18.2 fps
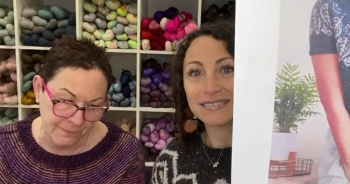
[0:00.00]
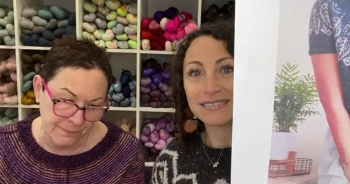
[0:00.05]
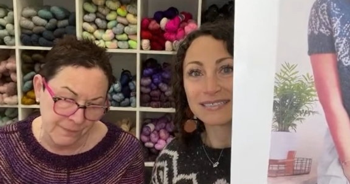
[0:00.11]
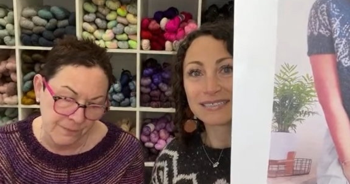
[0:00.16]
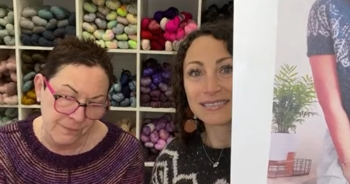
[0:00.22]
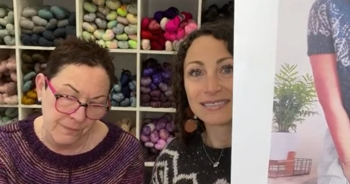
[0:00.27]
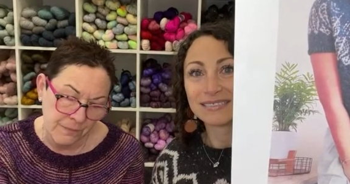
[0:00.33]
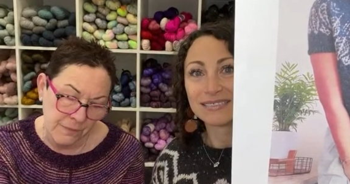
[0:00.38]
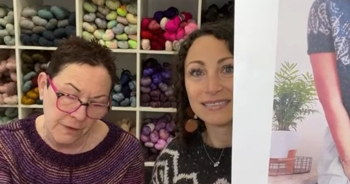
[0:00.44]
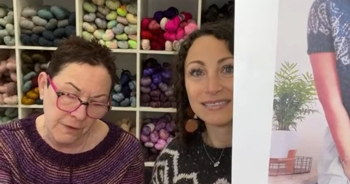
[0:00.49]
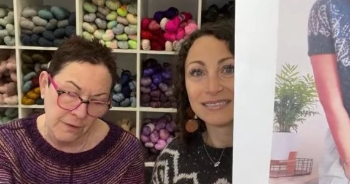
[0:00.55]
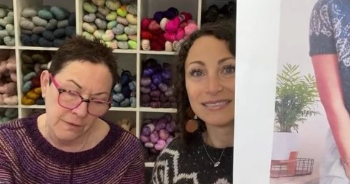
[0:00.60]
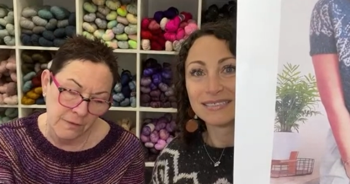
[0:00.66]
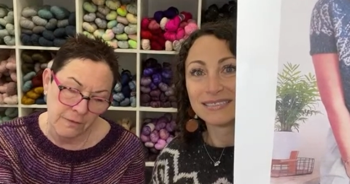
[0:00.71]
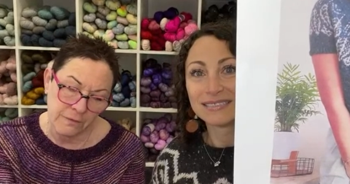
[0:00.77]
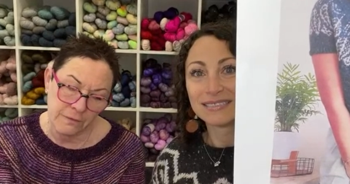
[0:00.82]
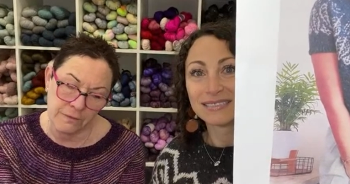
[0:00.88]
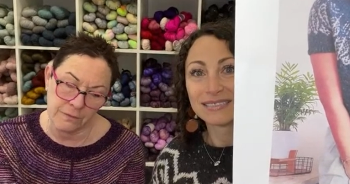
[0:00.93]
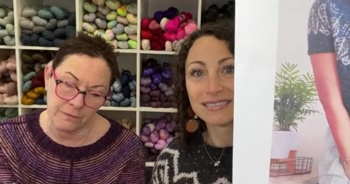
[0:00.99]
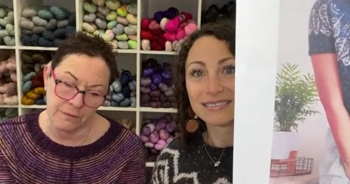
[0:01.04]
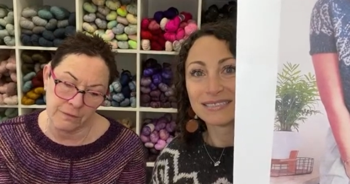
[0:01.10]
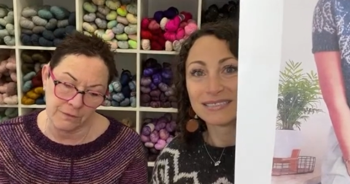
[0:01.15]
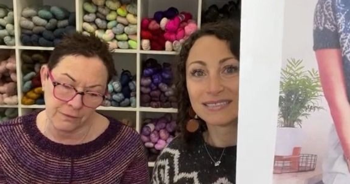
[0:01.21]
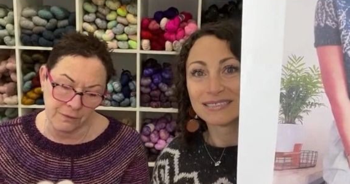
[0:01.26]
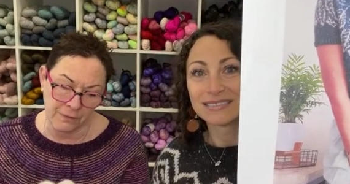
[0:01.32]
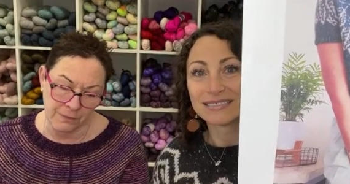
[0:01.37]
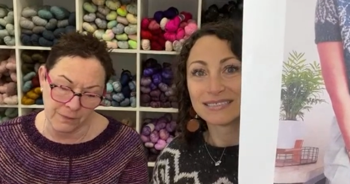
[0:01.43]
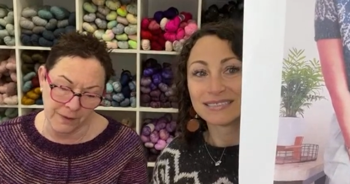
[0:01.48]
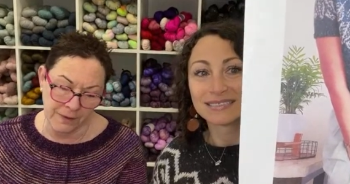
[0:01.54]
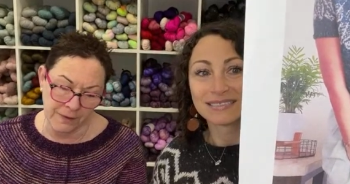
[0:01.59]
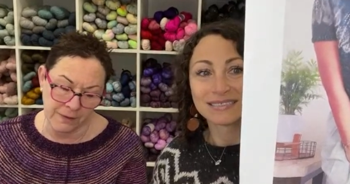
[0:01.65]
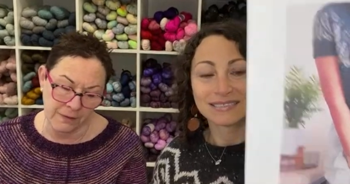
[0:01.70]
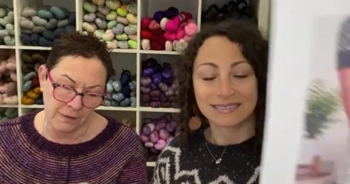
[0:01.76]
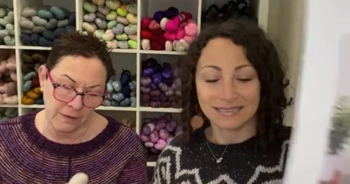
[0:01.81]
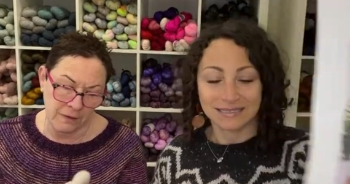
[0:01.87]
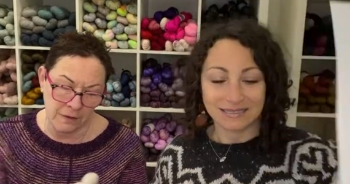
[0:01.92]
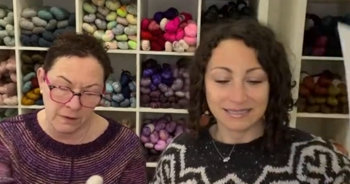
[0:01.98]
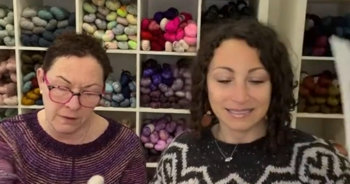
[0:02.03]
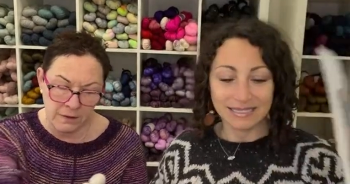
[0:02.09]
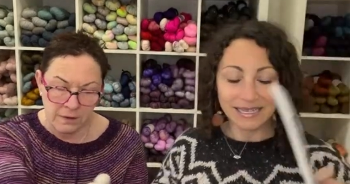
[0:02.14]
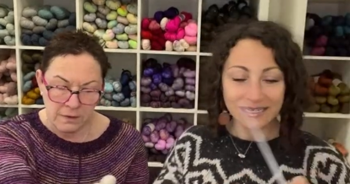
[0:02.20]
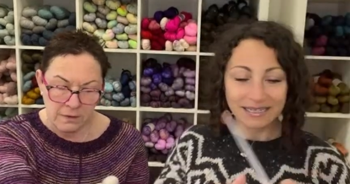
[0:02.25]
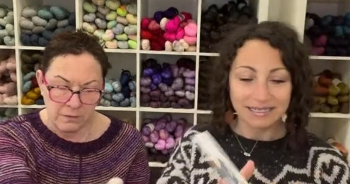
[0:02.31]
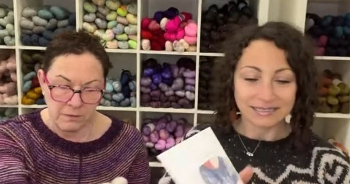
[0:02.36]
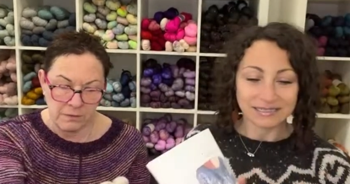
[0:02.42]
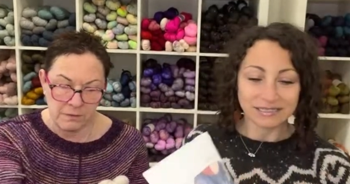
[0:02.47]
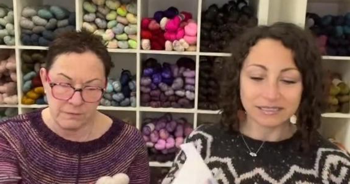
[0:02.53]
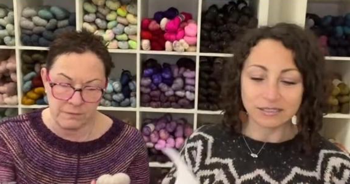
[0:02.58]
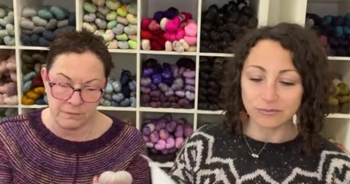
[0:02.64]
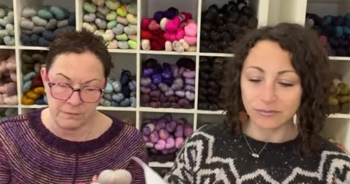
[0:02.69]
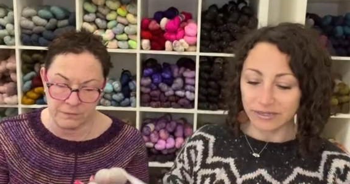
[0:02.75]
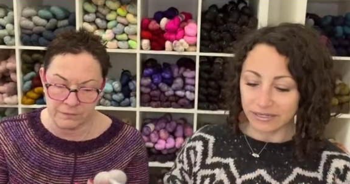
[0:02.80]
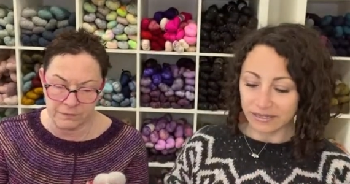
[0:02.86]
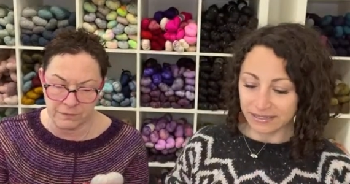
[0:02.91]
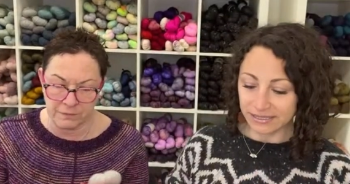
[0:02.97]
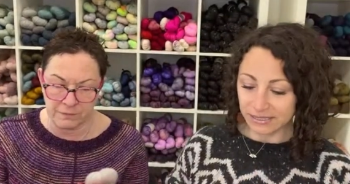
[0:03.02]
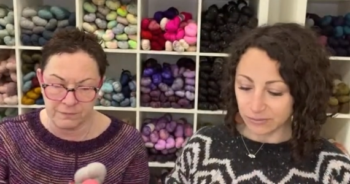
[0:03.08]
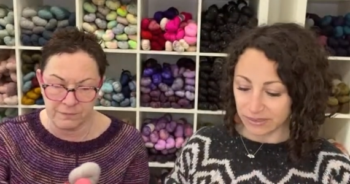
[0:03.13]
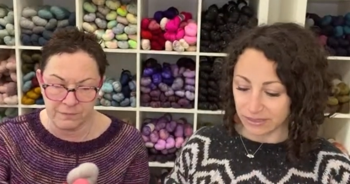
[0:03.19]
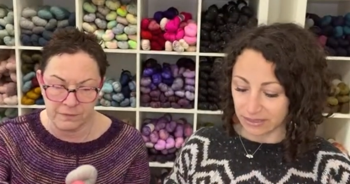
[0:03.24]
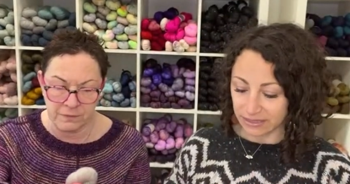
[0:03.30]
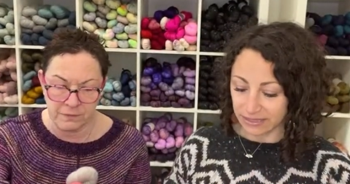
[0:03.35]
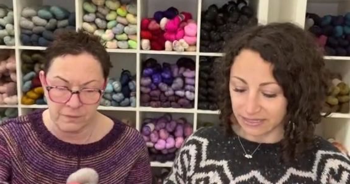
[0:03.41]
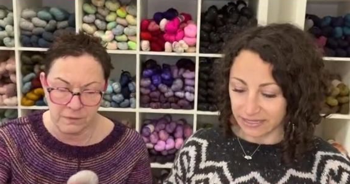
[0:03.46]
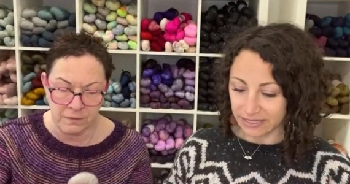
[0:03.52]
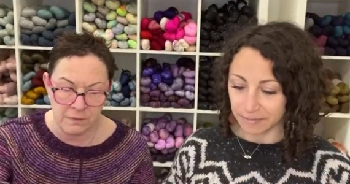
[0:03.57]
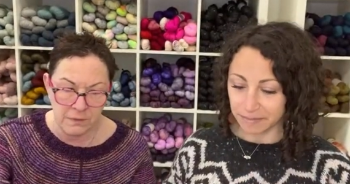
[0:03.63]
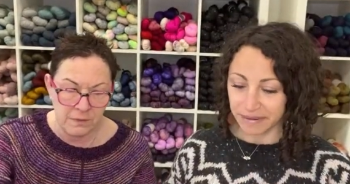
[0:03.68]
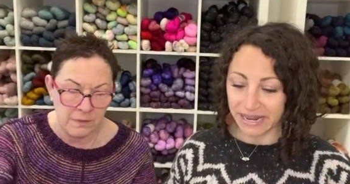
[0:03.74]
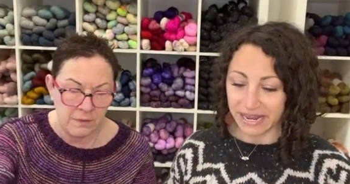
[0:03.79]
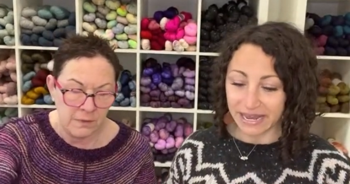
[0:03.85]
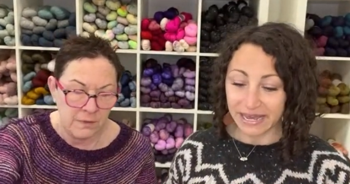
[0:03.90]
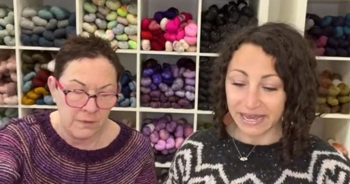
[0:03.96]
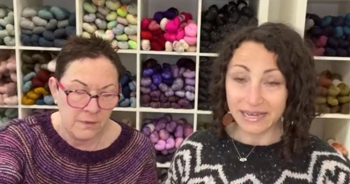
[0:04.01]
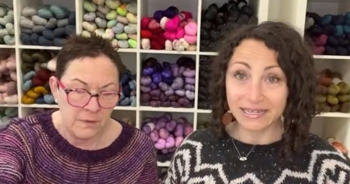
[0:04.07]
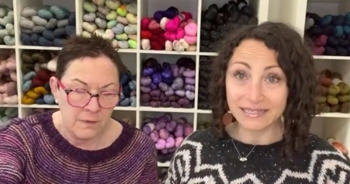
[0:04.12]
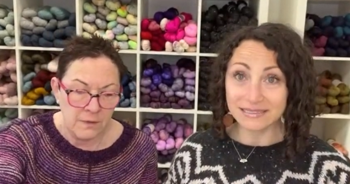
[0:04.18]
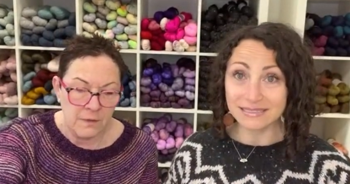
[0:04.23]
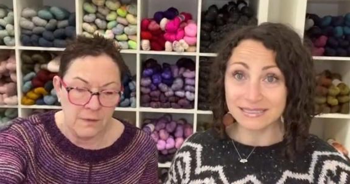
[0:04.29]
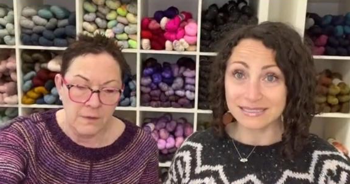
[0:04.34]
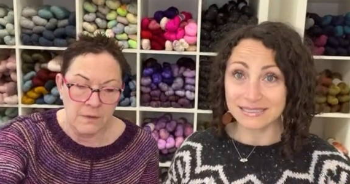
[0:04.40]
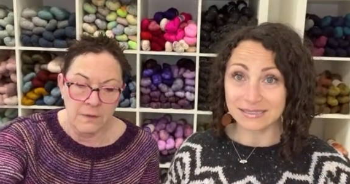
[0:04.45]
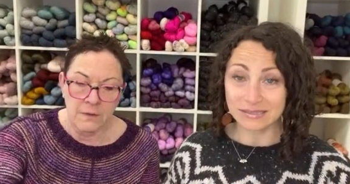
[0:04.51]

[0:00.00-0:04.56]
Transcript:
Speaker 1: Mm -hmm. So these are great.
Speaker 2: Yeah, you could wear this with linen pants